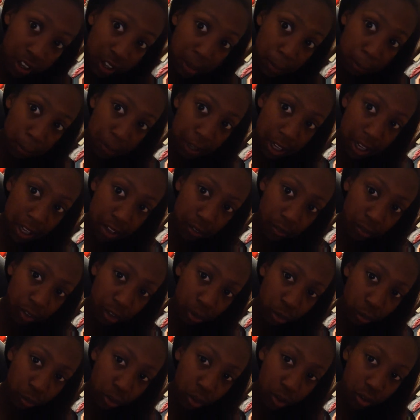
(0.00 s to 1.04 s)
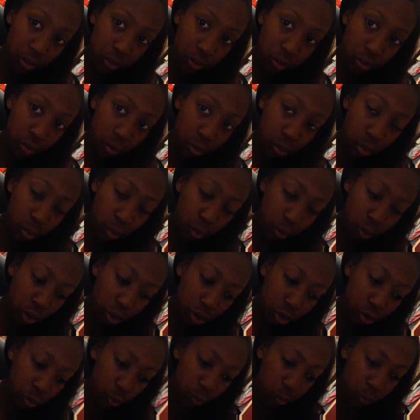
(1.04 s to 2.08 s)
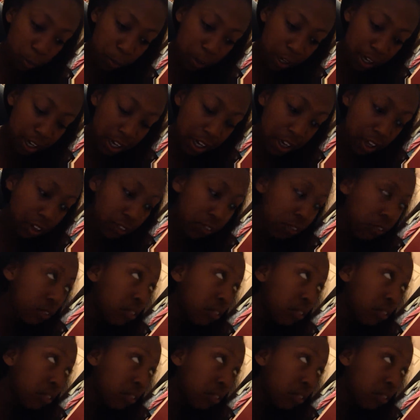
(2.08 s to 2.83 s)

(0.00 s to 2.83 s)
math, because we do switch for math.